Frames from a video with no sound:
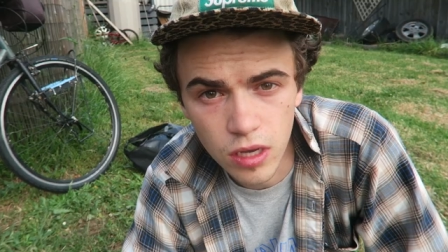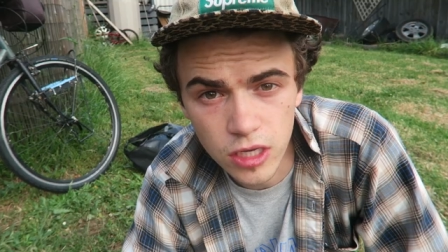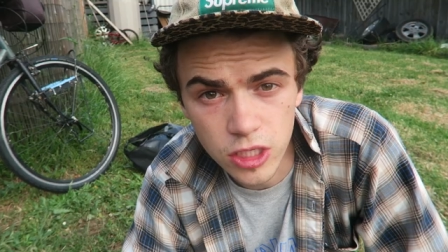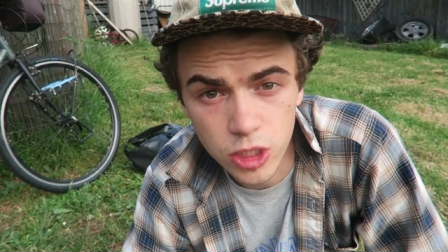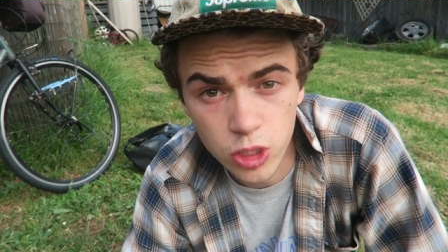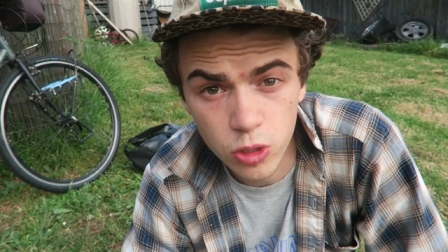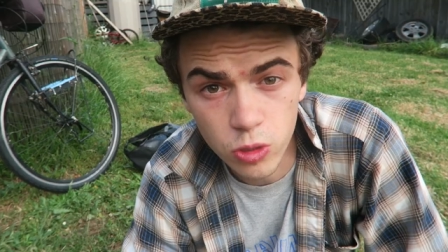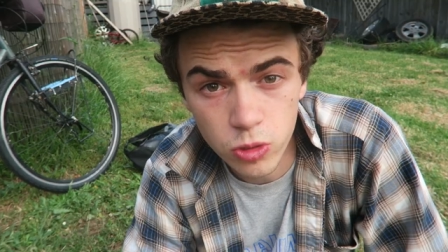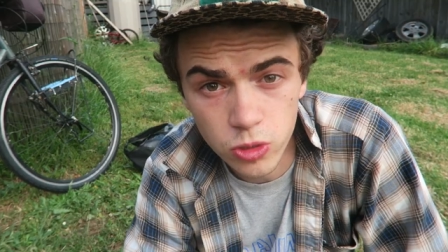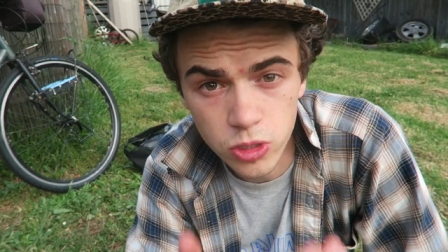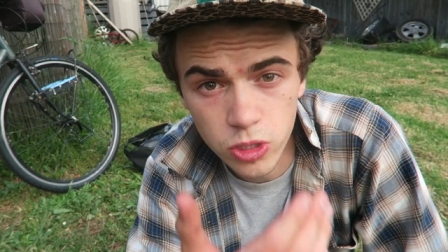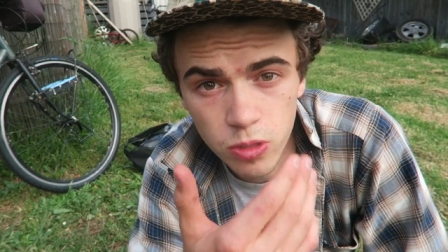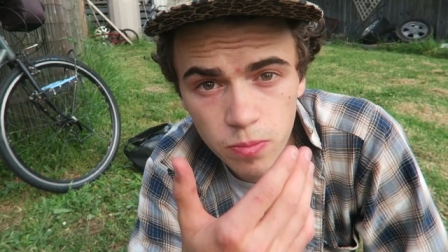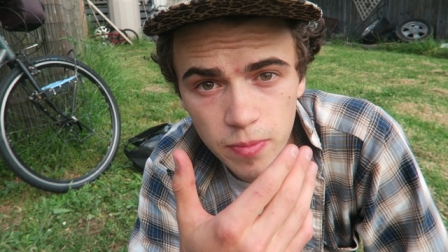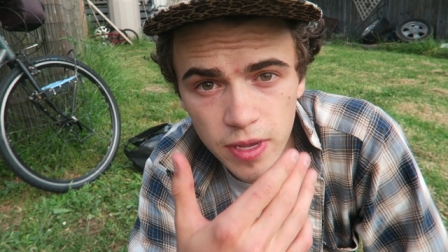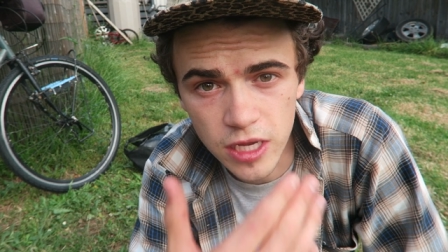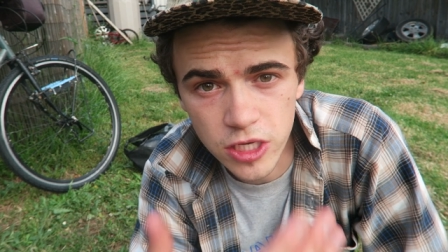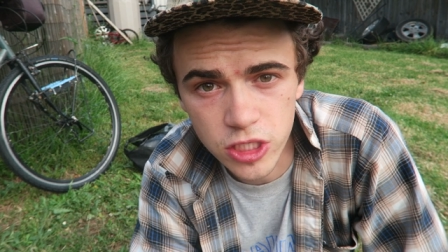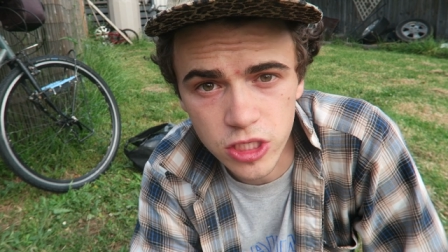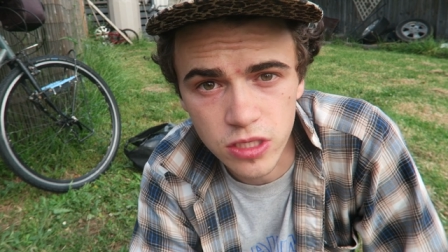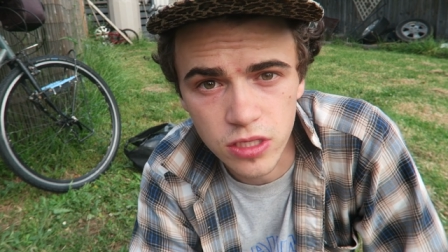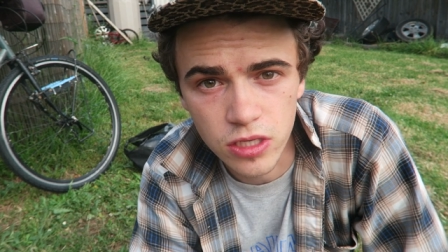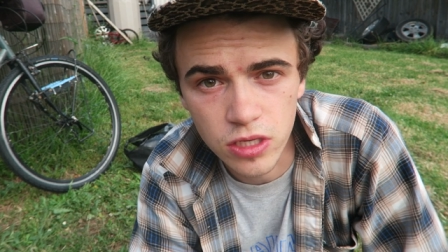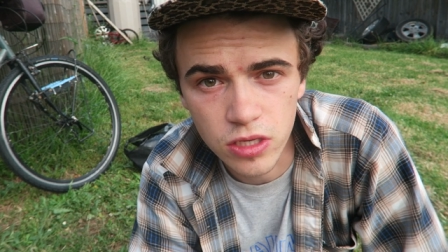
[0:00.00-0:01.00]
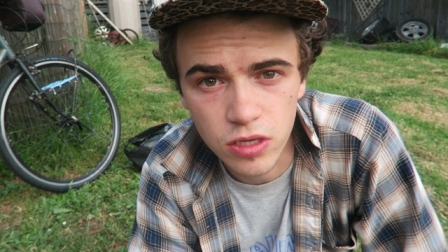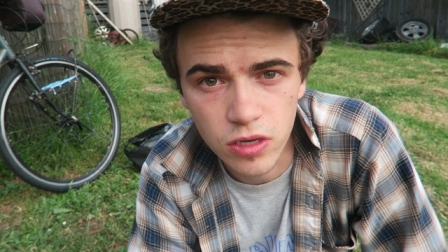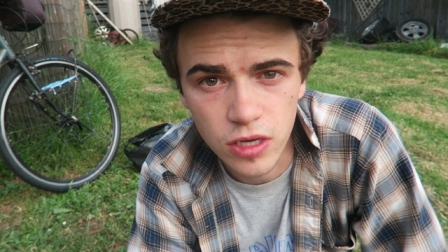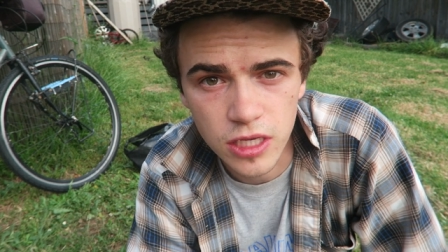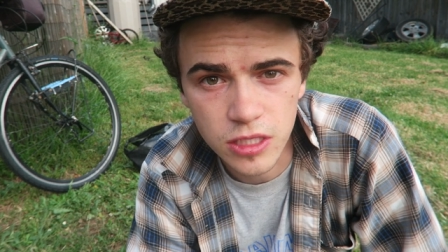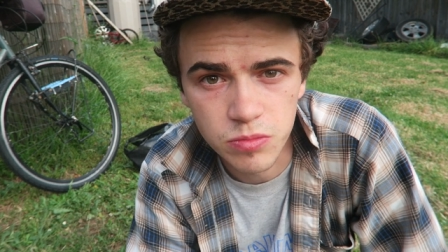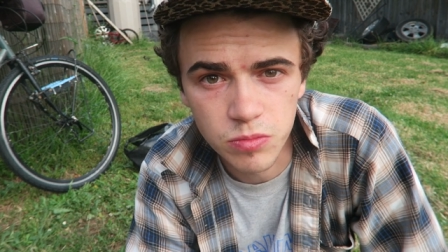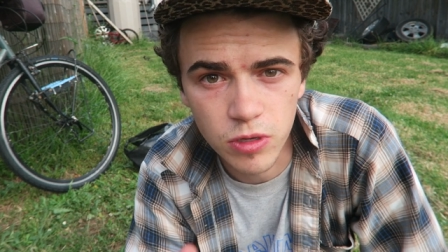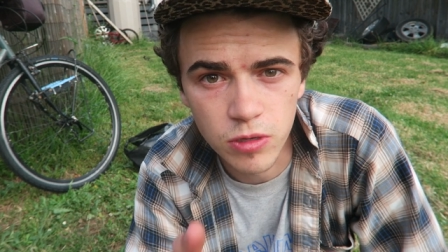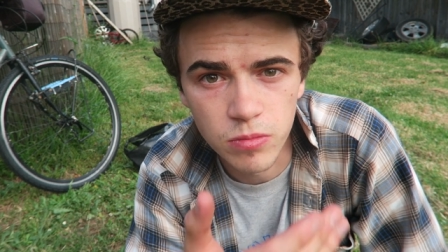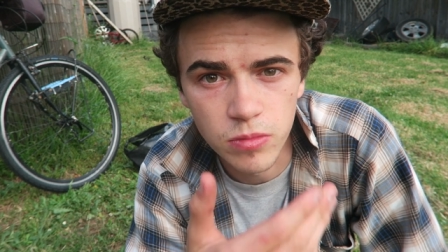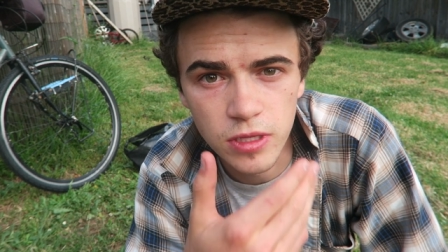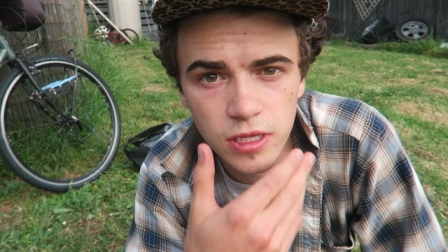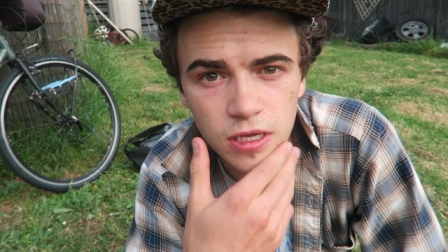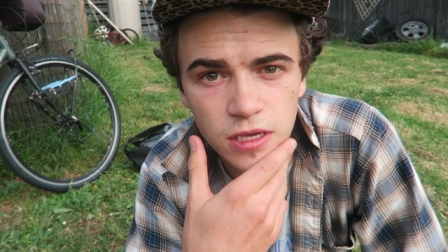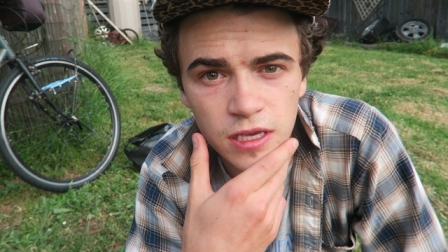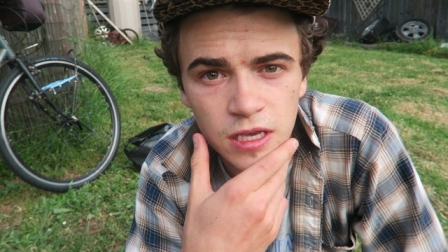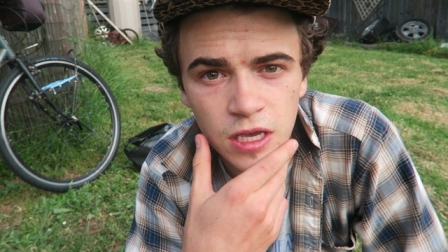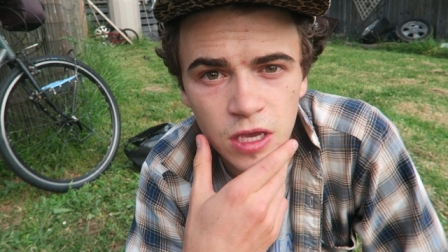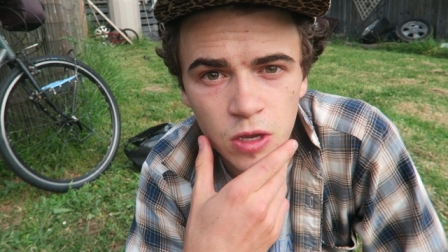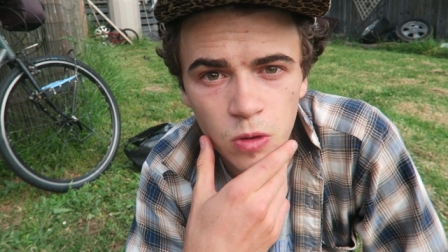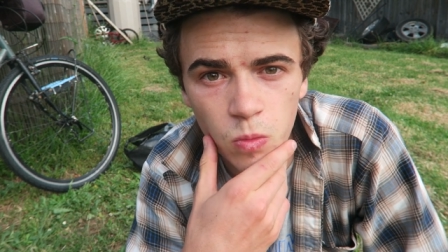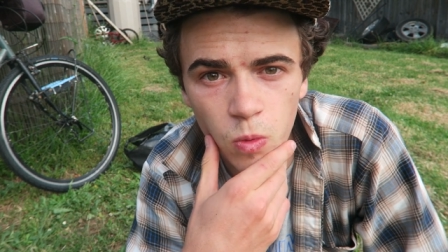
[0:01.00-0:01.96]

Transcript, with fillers: I should also mention that you guys probably